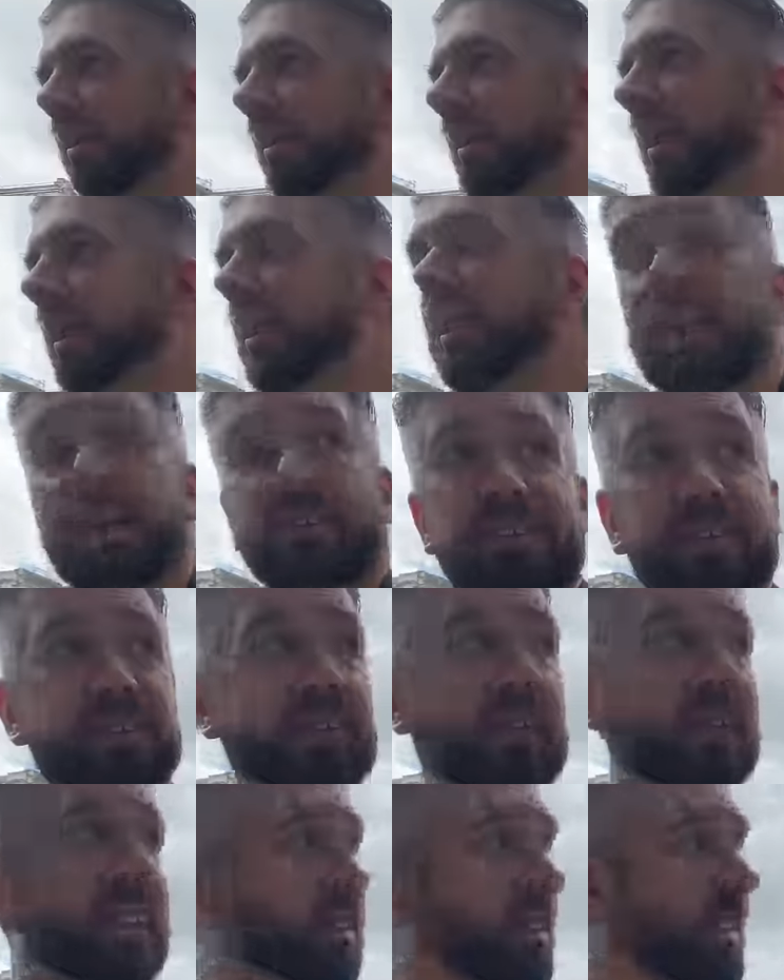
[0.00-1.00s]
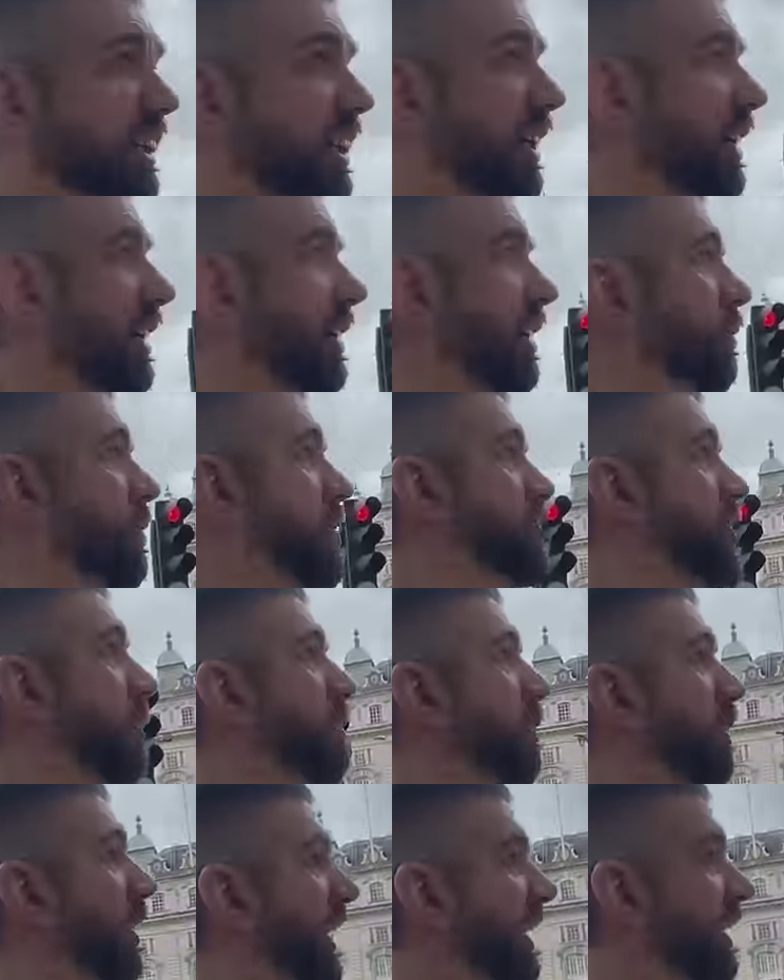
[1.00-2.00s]
The, uh, the theatre was
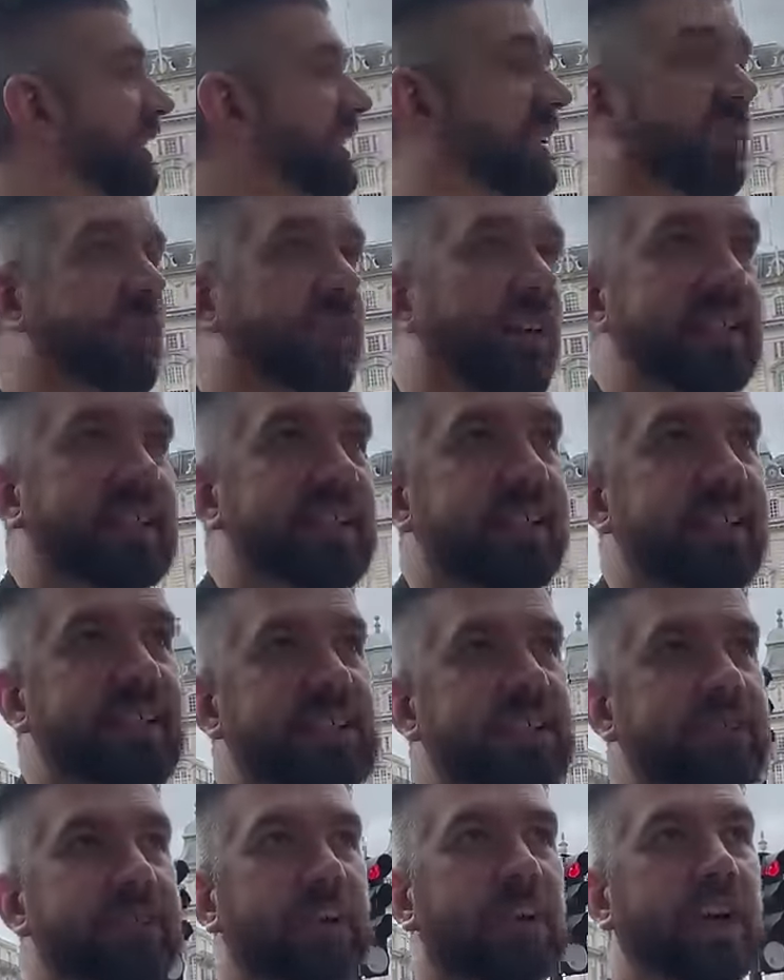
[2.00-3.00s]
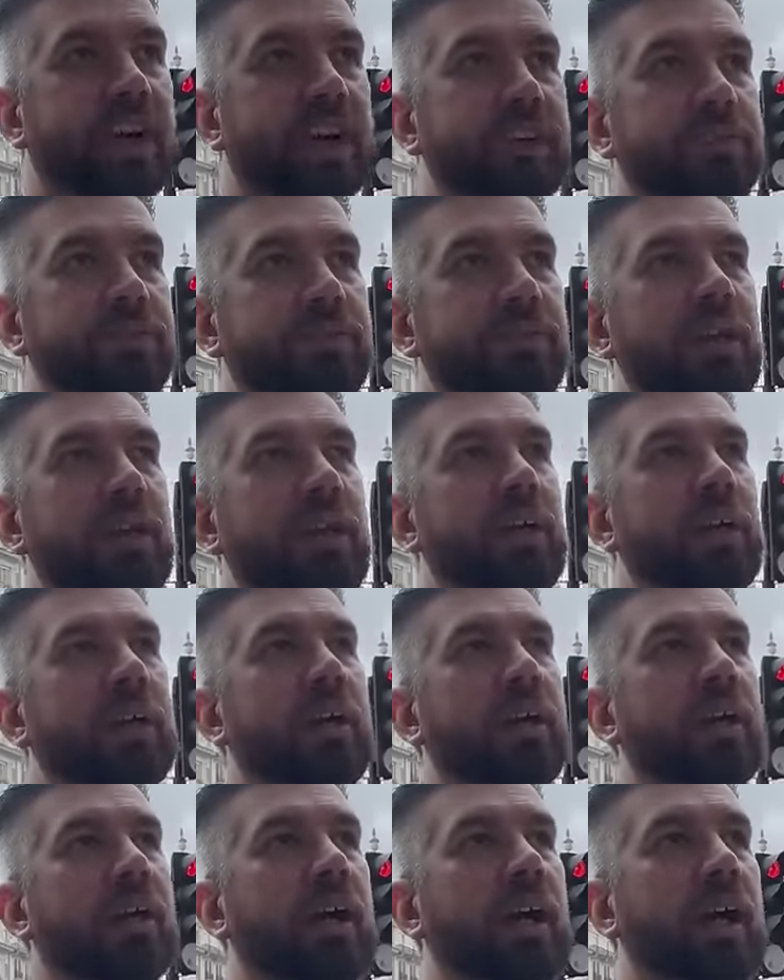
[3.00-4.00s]
operating until 1985.
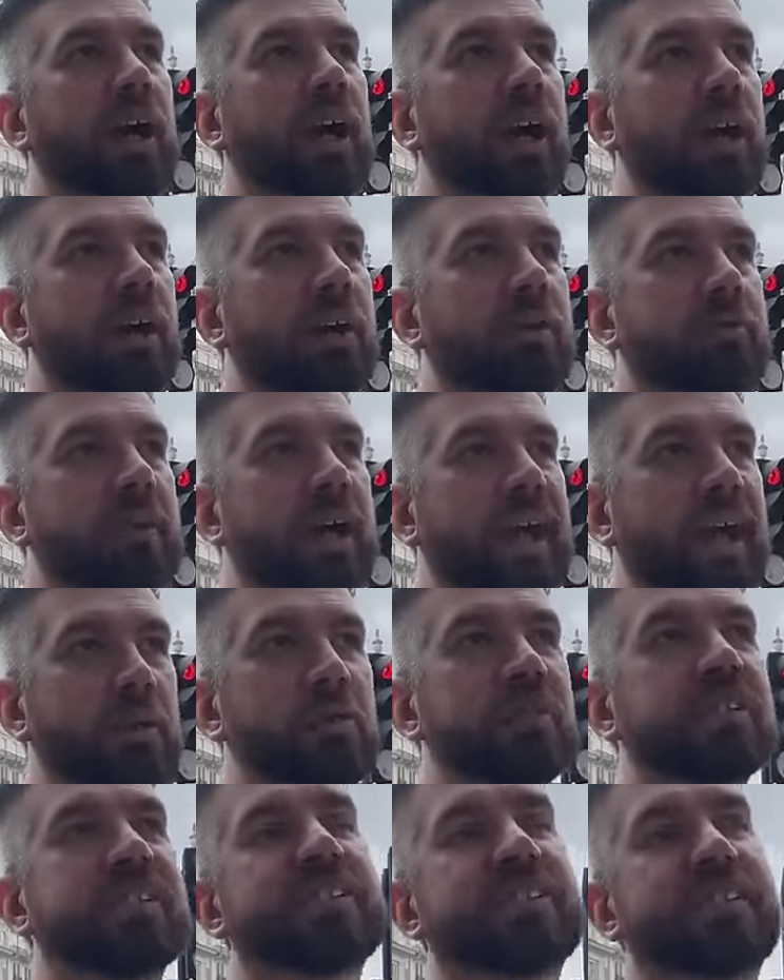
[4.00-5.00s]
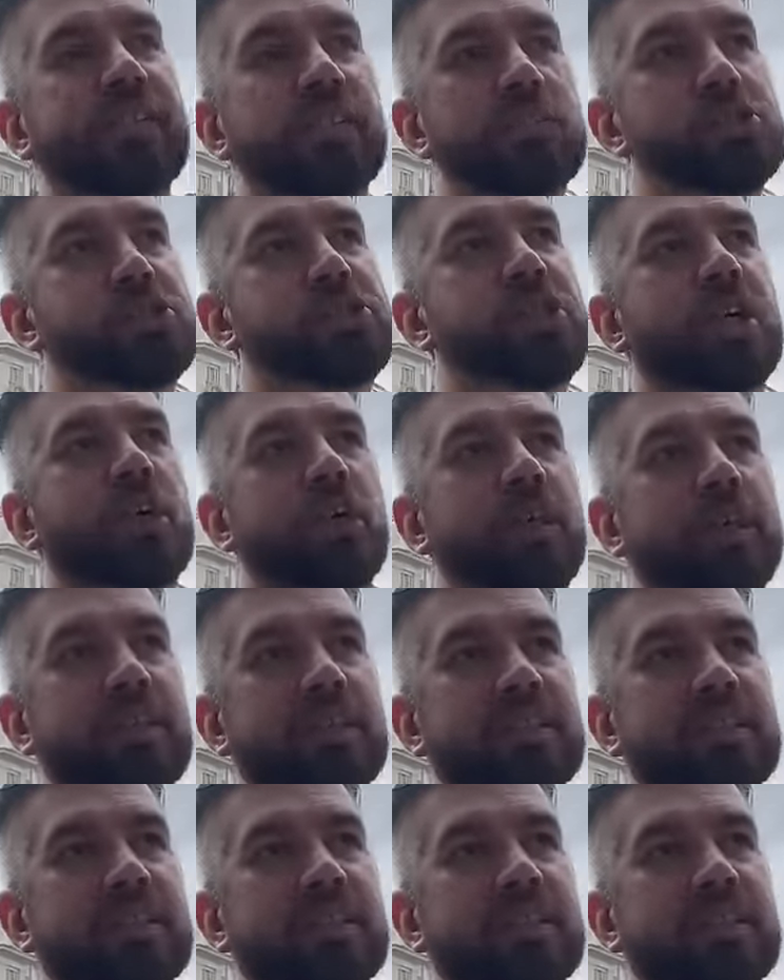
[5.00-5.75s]
Um, it was still showing